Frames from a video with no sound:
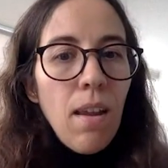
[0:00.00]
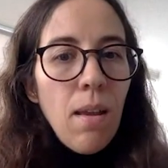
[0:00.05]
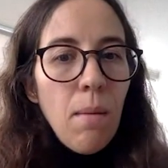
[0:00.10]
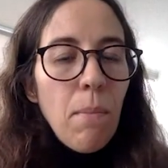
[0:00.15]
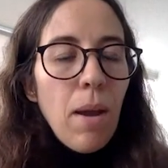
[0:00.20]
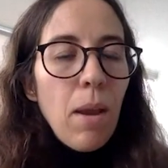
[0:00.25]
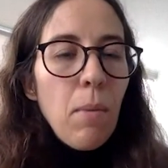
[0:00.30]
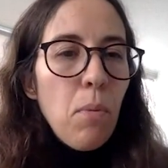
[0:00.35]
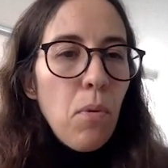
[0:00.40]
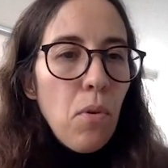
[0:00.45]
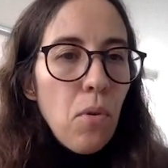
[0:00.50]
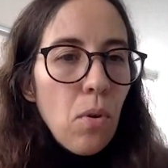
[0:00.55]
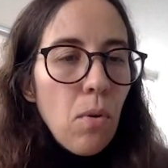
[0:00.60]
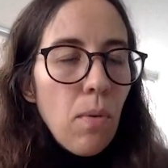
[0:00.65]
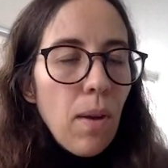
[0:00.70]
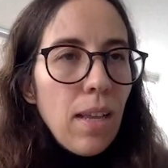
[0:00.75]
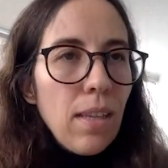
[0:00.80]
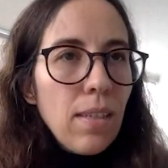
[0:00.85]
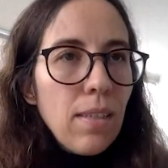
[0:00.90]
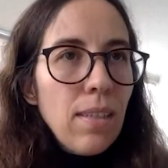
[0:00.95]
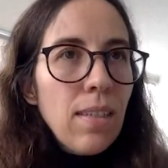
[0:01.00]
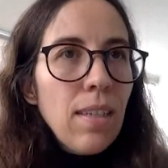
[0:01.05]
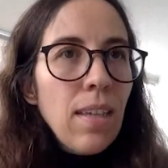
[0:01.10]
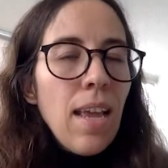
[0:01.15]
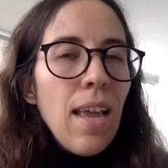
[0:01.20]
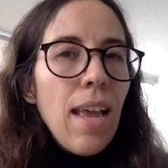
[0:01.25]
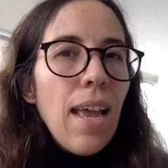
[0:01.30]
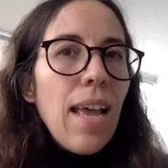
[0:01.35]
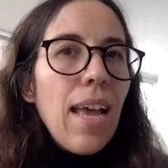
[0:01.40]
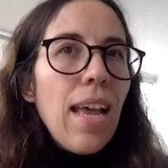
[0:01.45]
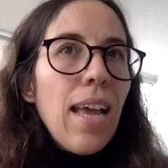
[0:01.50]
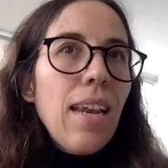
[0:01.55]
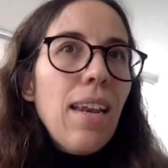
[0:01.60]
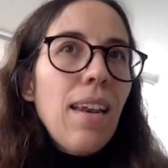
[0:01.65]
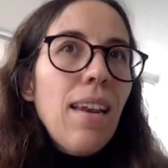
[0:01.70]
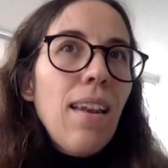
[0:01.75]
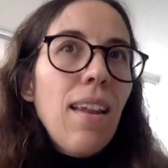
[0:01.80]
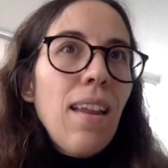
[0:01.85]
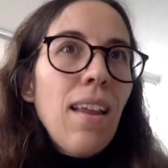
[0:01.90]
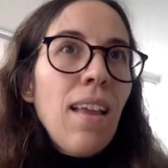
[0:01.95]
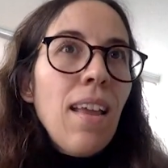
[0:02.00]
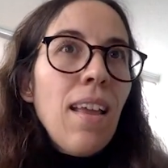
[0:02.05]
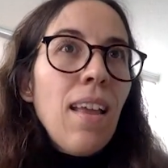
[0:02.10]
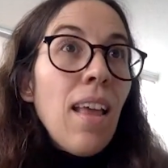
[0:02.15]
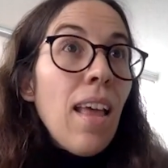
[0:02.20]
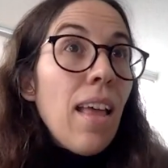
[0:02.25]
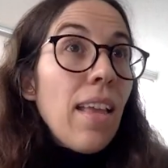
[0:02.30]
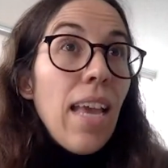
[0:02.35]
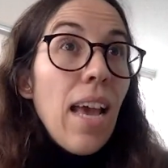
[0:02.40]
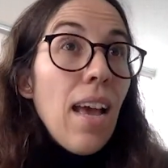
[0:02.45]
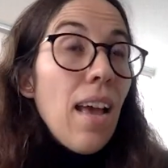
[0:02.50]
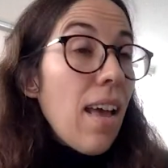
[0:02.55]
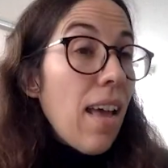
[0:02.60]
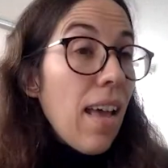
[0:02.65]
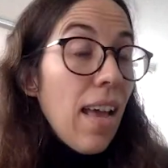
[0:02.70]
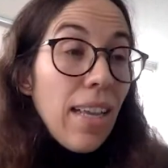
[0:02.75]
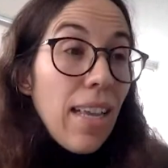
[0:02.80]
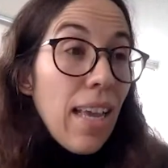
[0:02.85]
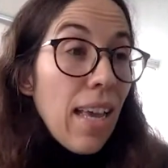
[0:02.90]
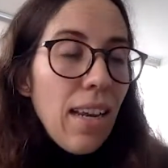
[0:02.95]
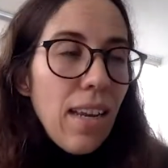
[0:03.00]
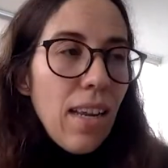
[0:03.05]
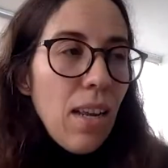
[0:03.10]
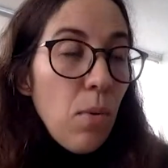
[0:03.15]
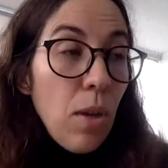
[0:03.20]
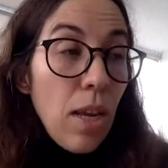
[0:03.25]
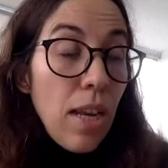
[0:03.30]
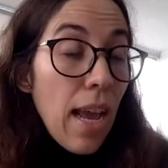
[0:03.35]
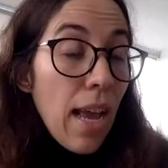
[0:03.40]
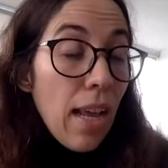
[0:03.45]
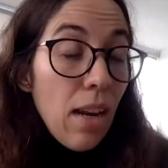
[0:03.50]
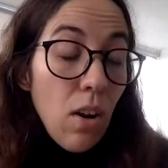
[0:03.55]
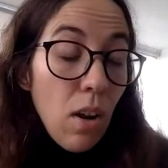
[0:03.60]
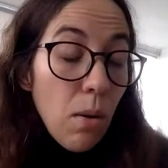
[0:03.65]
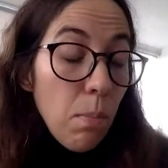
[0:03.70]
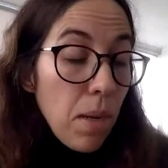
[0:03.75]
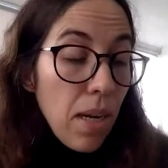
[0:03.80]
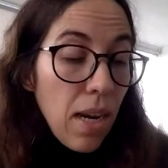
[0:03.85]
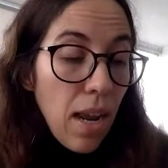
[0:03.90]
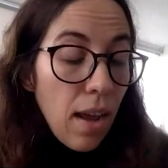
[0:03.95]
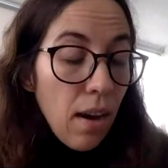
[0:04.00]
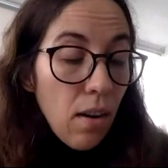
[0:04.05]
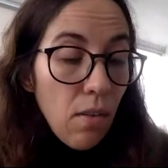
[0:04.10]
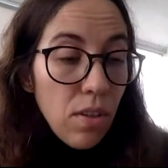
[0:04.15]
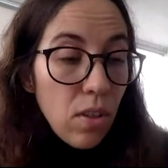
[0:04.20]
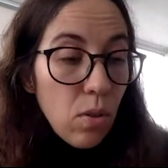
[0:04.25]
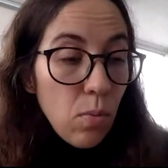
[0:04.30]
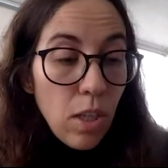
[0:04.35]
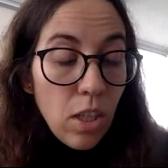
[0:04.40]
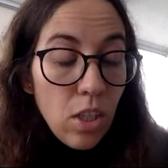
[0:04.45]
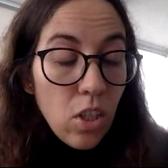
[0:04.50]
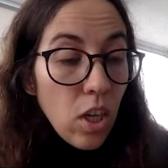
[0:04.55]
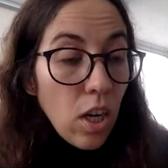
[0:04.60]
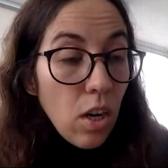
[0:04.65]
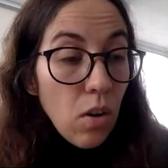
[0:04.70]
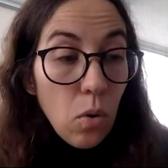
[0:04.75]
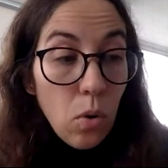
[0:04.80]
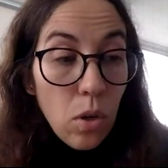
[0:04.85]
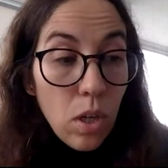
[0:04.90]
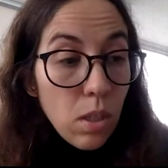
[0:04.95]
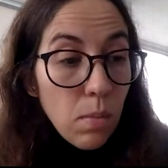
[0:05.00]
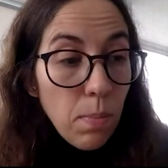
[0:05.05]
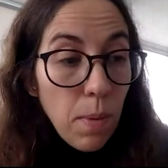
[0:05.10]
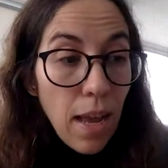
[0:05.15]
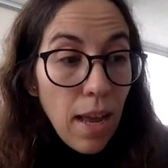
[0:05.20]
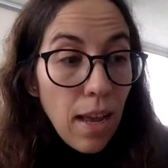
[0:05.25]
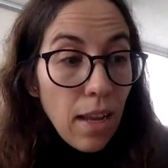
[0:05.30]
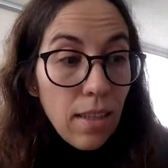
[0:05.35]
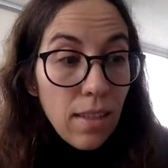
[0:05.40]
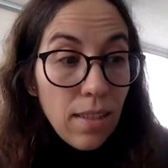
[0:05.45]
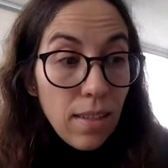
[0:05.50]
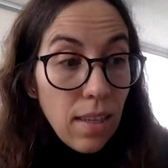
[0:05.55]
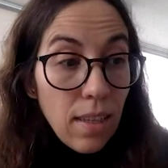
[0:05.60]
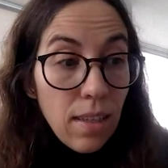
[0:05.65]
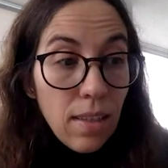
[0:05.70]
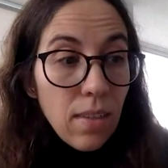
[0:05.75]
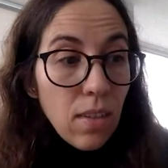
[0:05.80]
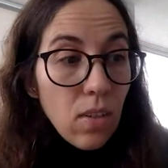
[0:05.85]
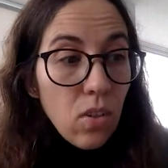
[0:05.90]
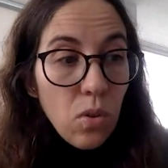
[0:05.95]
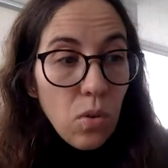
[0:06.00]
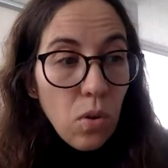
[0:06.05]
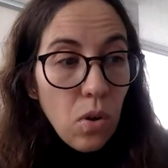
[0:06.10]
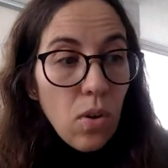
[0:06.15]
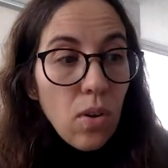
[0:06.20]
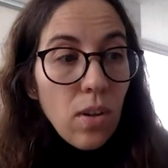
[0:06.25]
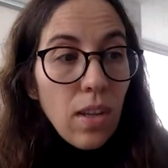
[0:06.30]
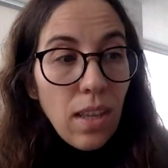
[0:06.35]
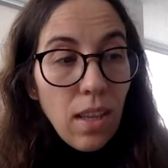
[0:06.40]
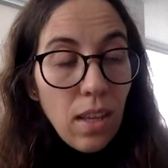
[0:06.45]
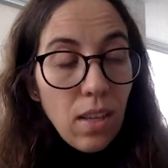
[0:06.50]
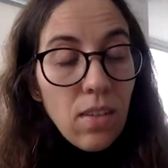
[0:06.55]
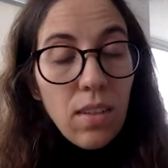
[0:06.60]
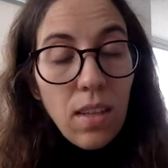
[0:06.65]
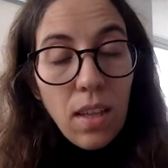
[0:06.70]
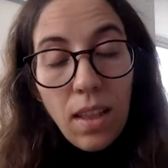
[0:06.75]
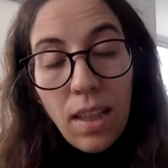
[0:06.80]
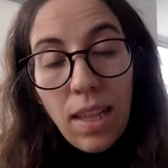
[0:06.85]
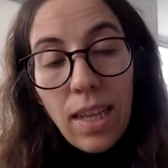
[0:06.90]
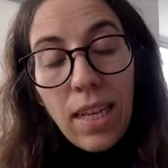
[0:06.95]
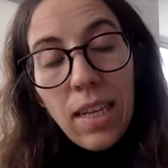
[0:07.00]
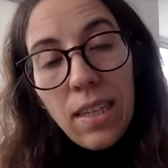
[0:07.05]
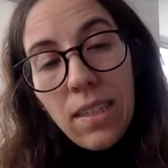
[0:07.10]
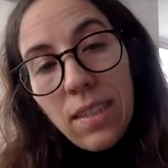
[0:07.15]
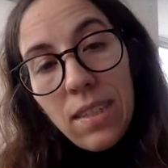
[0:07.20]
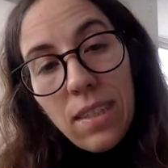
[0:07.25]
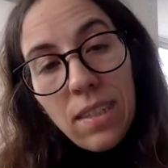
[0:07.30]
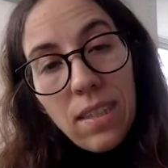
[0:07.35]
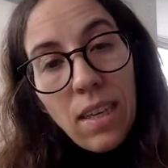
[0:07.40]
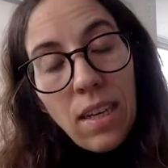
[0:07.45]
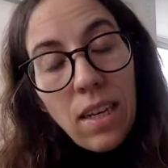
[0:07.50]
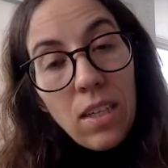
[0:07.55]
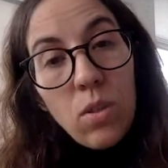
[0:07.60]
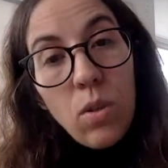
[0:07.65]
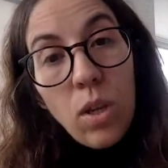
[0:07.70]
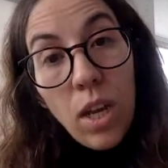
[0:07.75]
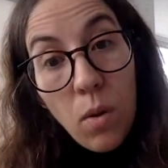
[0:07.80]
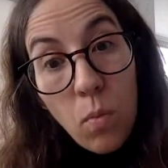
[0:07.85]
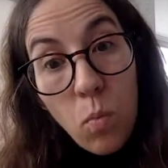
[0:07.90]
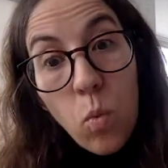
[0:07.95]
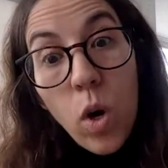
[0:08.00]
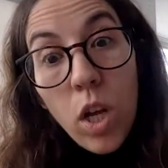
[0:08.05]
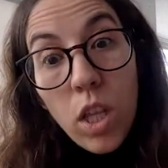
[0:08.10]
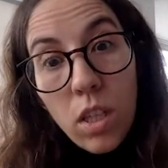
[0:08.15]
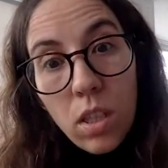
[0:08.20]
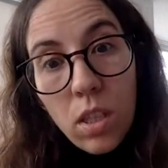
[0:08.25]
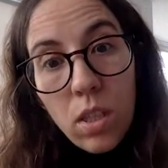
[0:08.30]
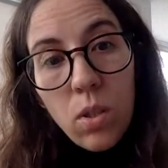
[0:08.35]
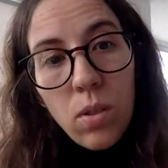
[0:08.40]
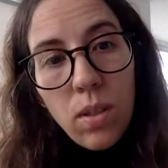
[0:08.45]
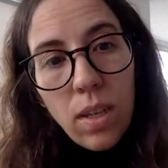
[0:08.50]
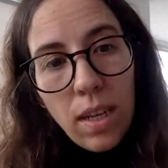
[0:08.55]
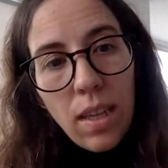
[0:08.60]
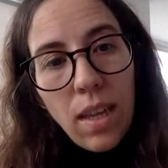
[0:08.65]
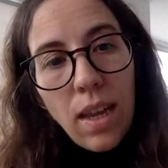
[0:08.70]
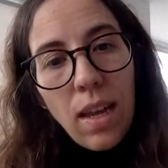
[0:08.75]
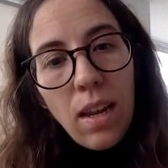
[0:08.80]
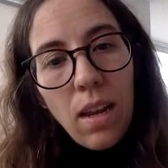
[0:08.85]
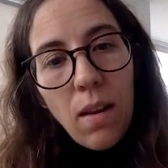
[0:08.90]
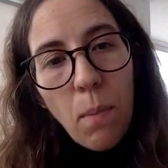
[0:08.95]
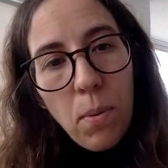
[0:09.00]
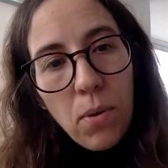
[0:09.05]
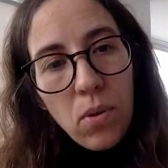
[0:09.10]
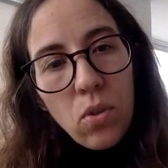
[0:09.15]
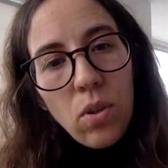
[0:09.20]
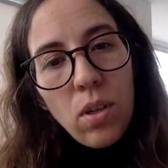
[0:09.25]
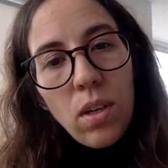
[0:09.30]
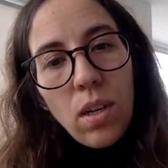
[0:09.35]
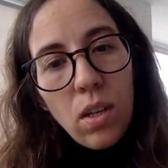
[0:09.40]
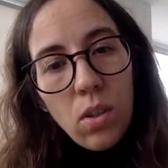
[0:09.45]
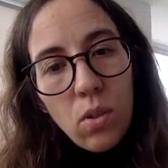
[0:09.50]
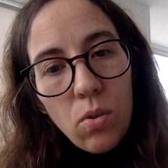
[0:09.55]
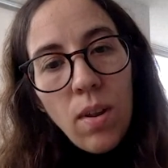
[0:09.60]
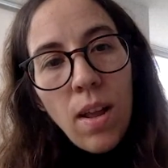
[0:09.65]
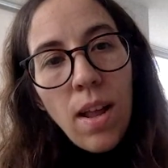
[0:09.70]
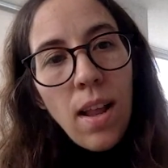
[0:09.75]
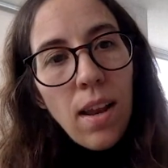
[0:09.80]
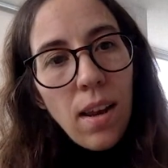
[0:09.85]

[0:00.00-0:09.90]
my progress. And yeah, again, he had not been out of his wheelchair or his bed since the stroke, and then suddenly he wants to take that opportunity to,